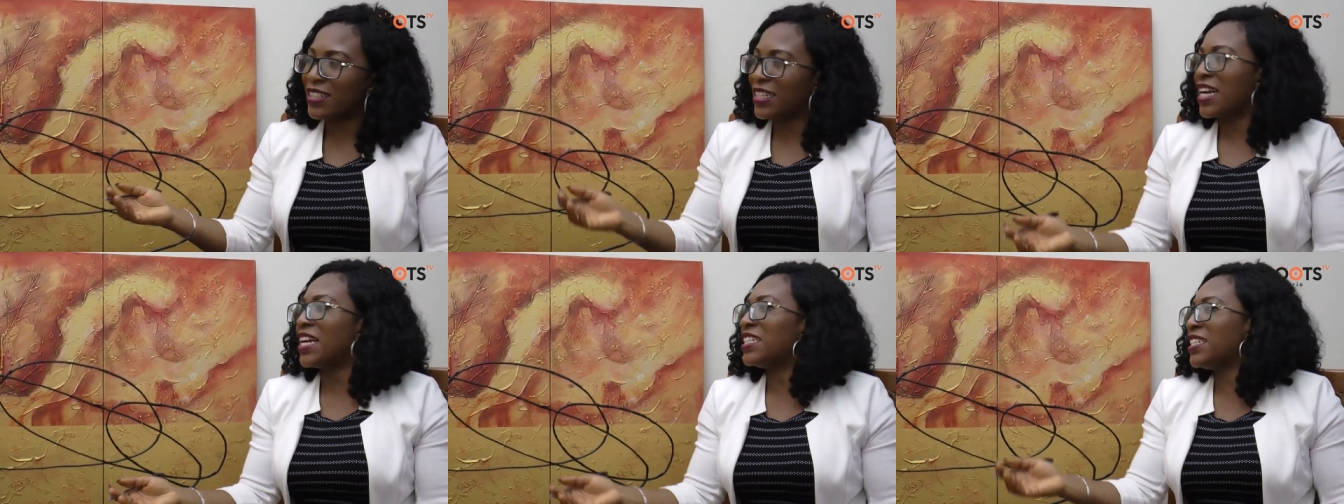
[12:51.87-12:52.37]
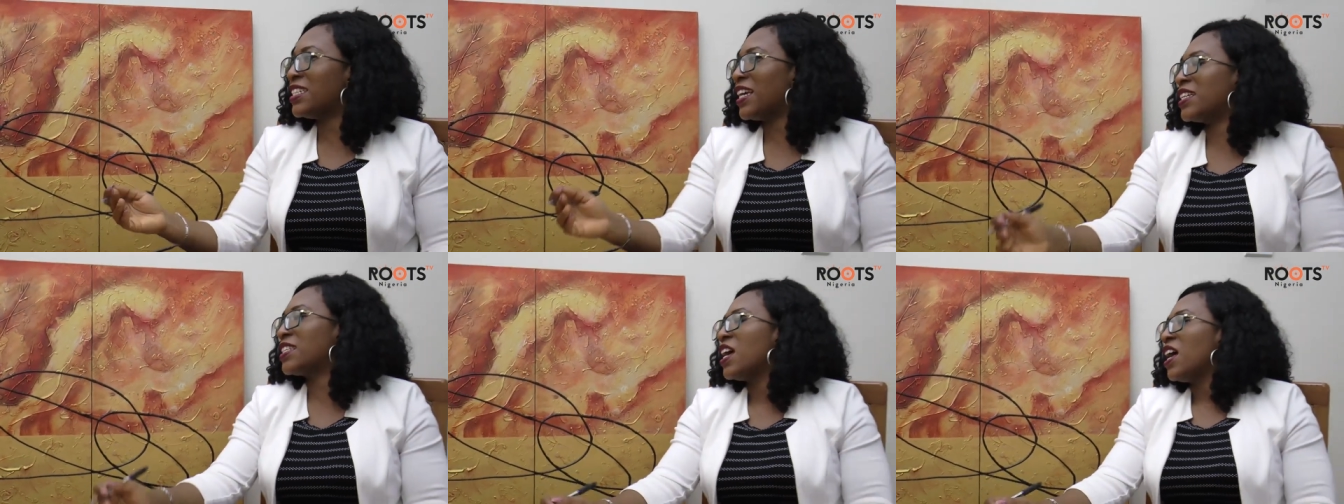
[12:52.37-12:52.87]

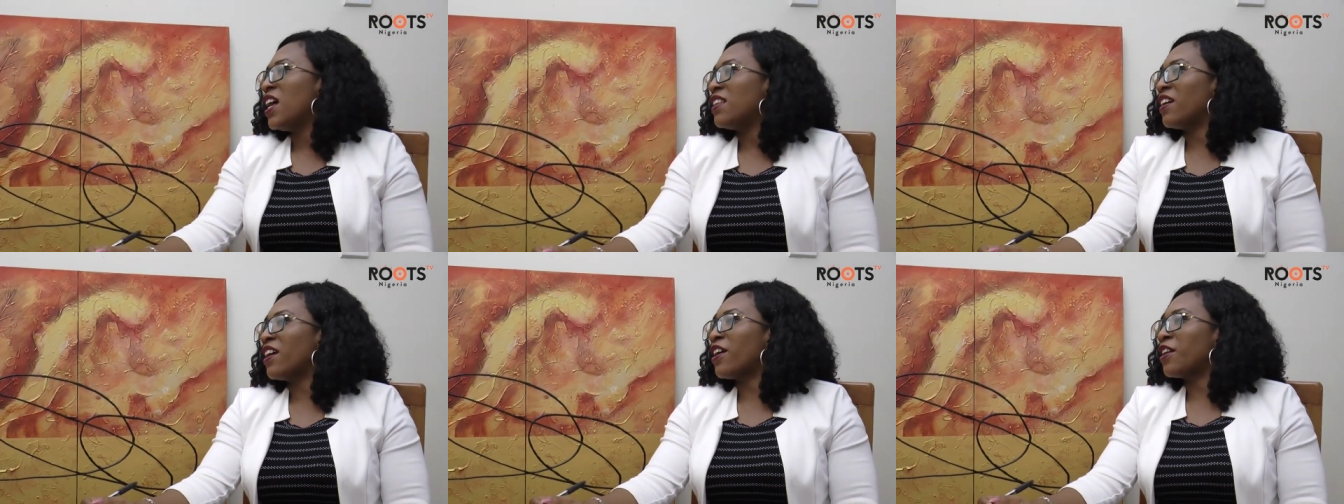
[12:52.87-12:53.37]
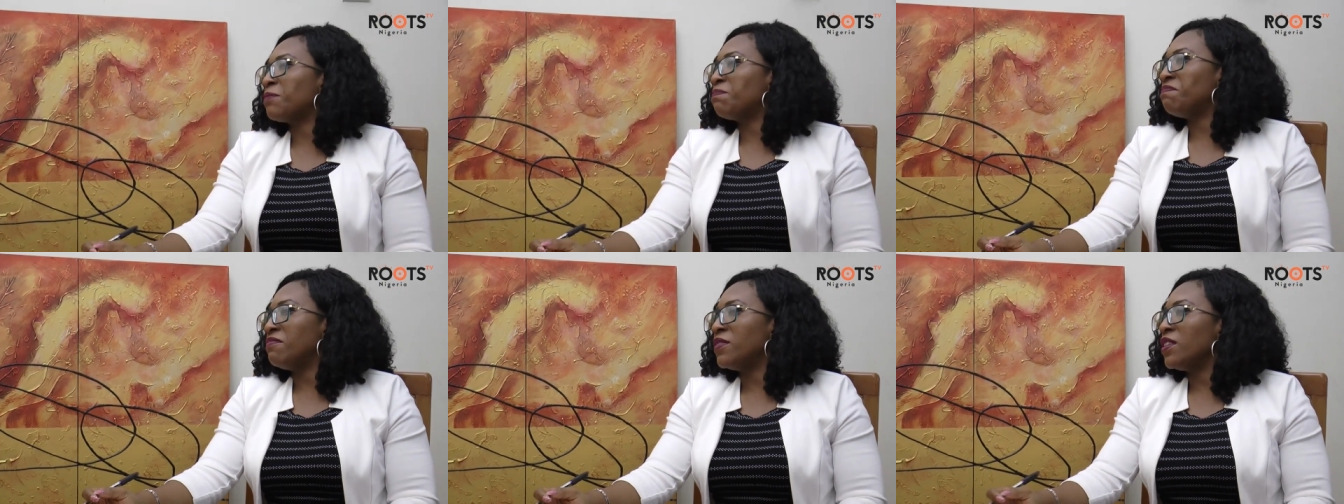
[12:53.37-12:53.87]
candidates, they are
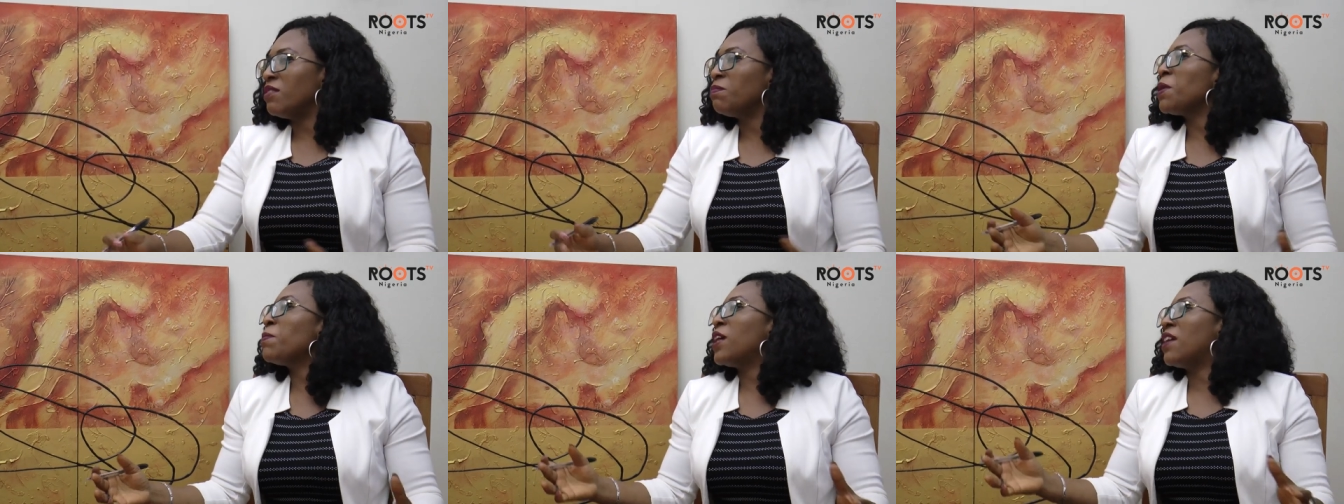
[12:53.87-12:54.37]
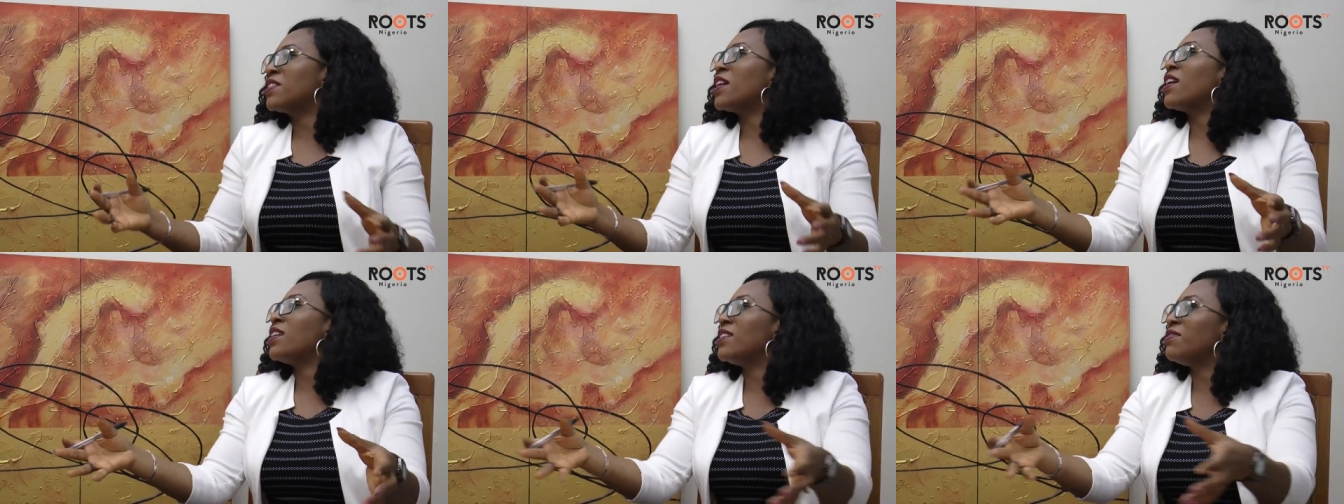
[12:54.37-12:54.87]
people have
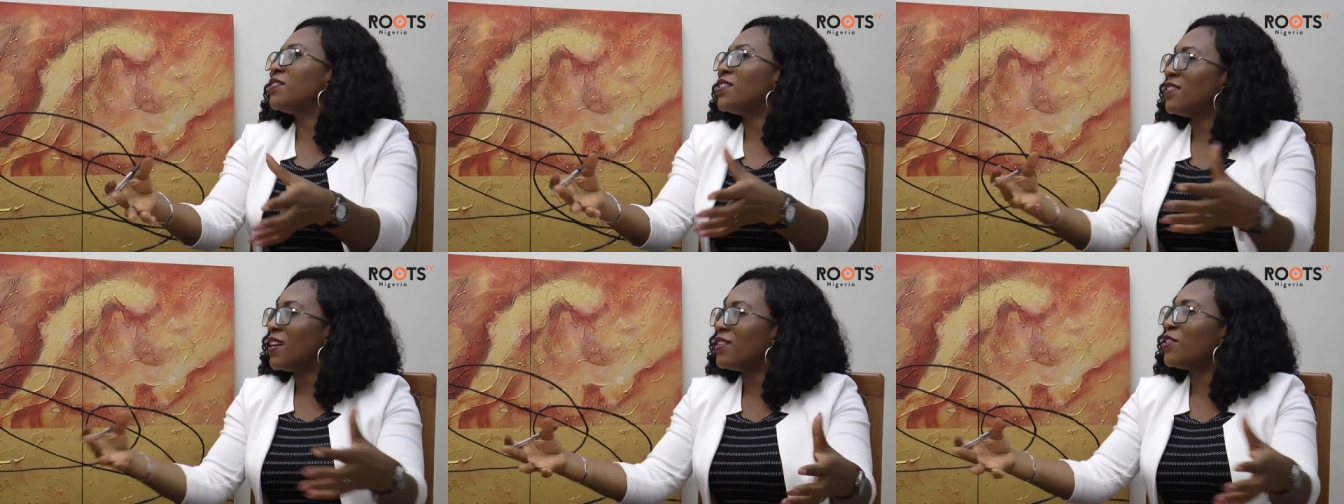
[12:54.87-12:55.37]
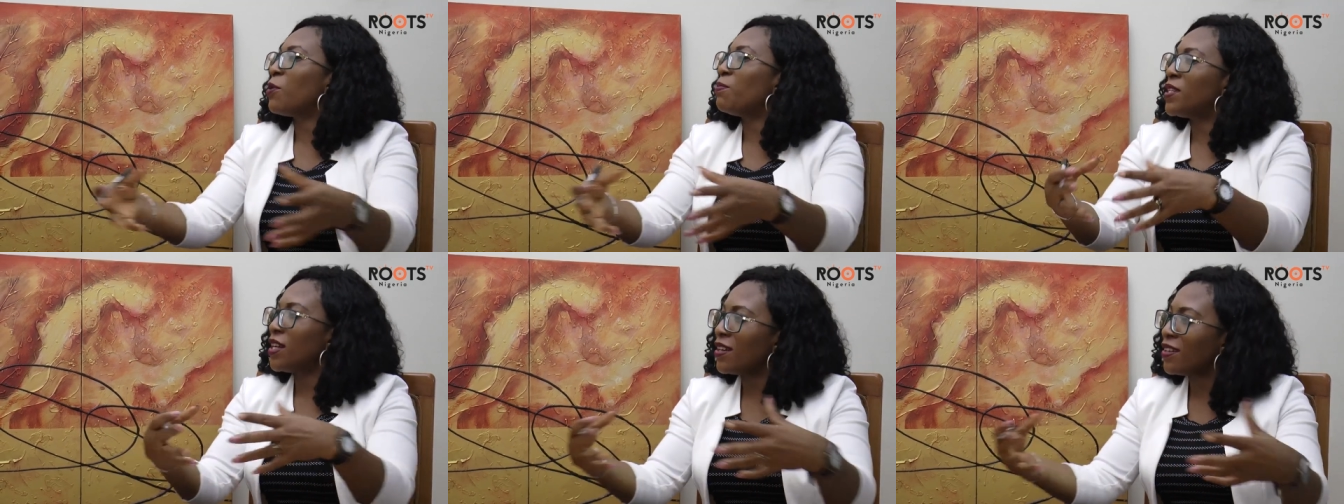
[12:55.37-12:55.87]
started even
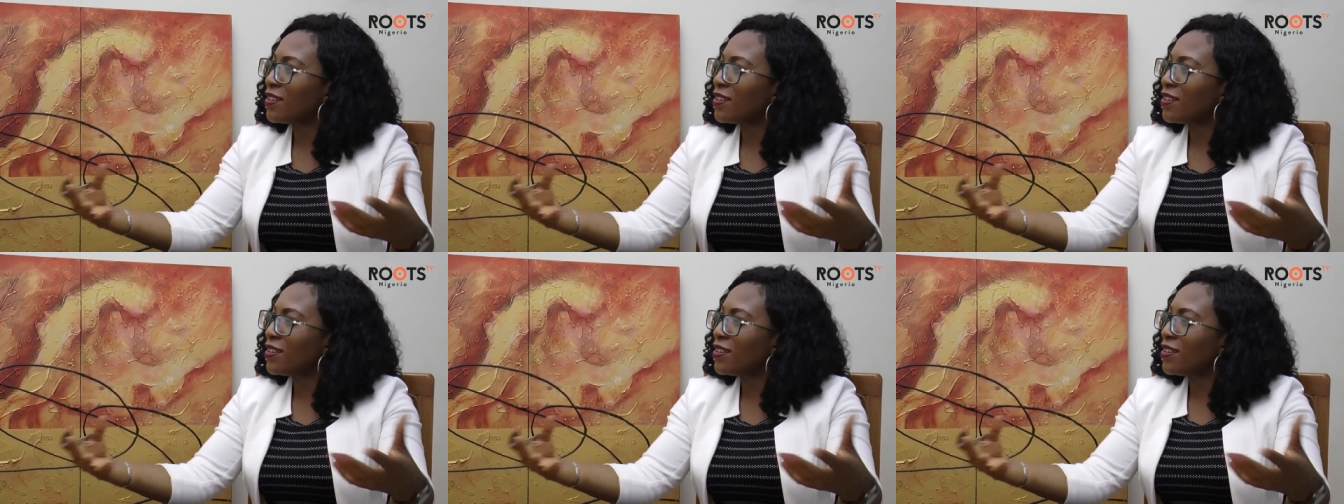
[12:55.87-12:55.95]
adopting